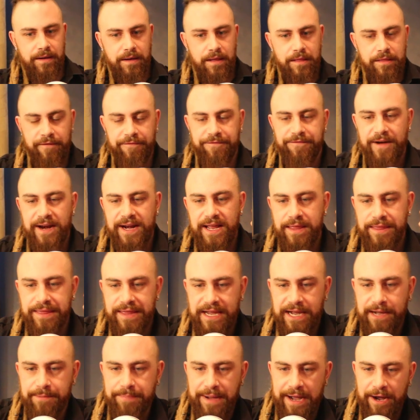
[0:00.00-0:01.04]
The funny
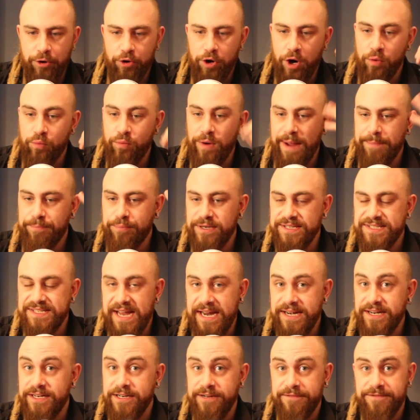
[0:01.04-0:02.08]
thing about a
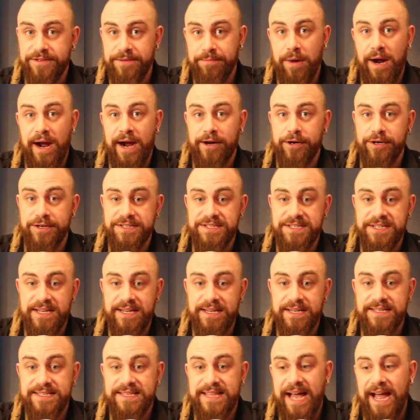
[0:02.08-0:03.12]
representative
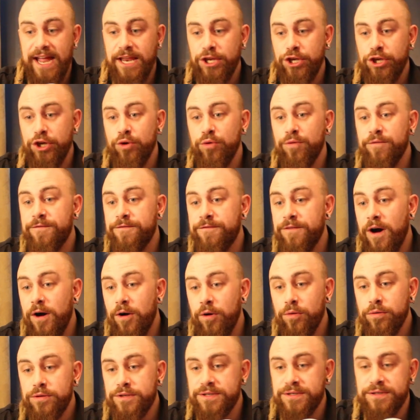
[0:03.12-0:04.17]
democracy is that you
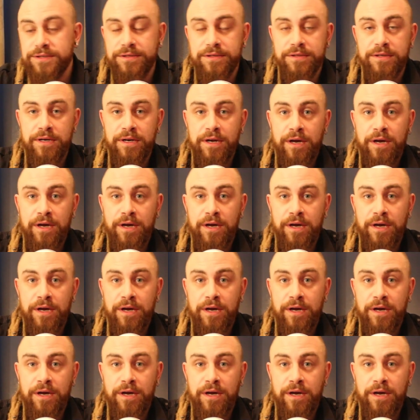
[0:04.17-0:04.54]
vote